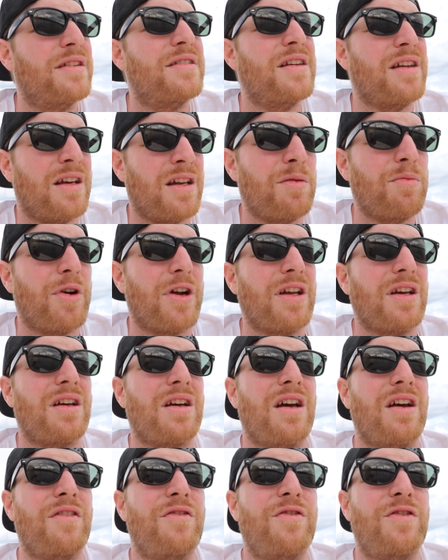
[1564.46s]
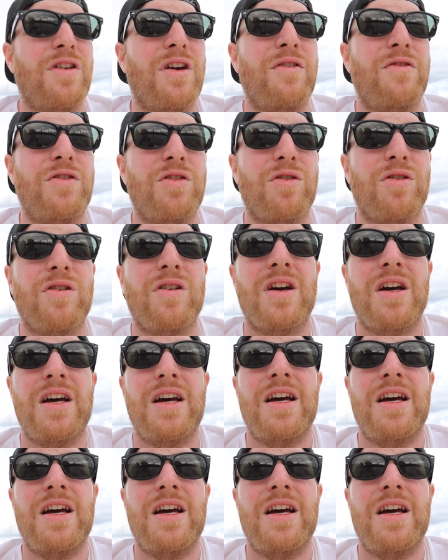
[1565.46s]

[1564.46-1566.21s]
it to anybody if, if you're